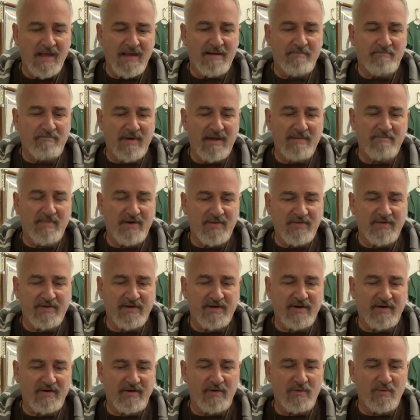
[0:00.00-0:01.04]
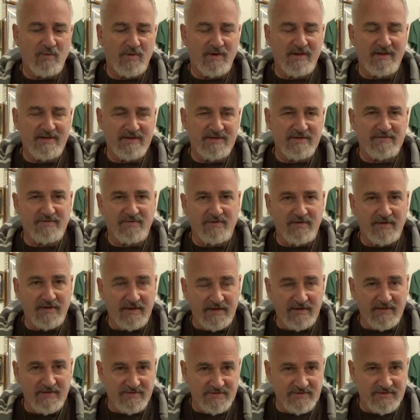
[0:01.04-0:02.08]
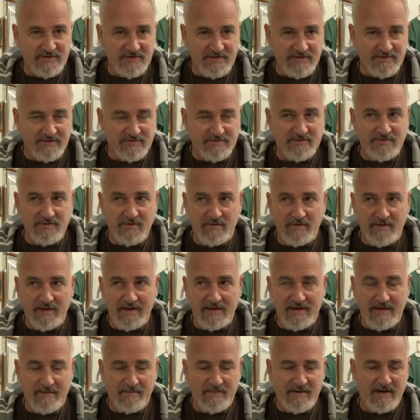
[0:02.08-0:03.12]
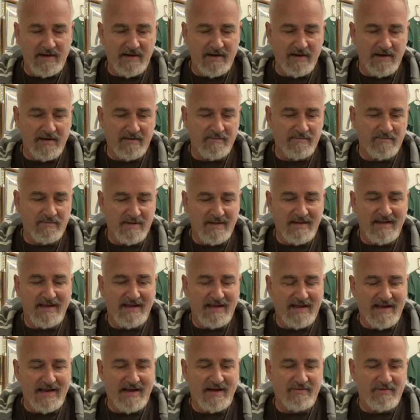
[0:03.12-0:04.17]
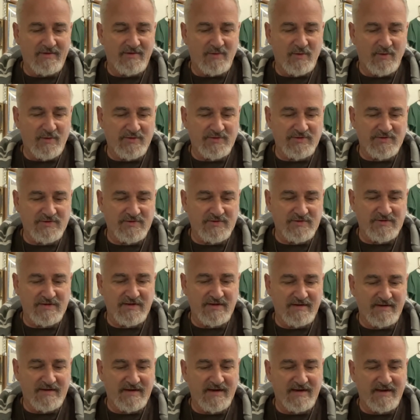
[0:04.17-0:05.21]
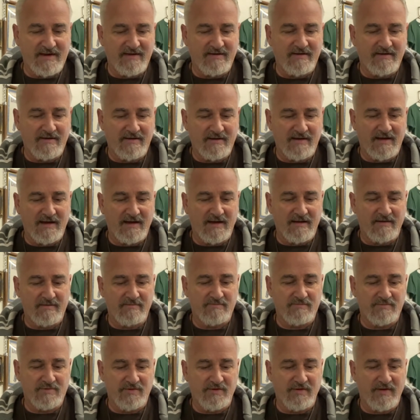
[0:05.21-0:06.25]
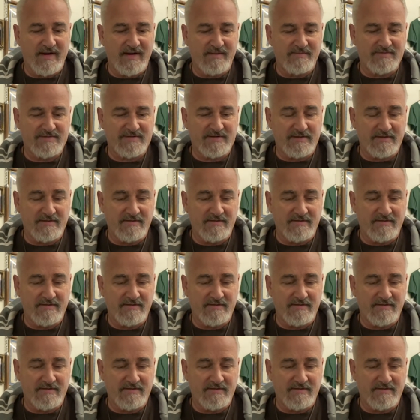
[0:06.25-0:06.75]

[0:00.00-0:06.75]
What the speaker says: my mother carried one of these for years and years growing up, out in the orchards, cutting grapes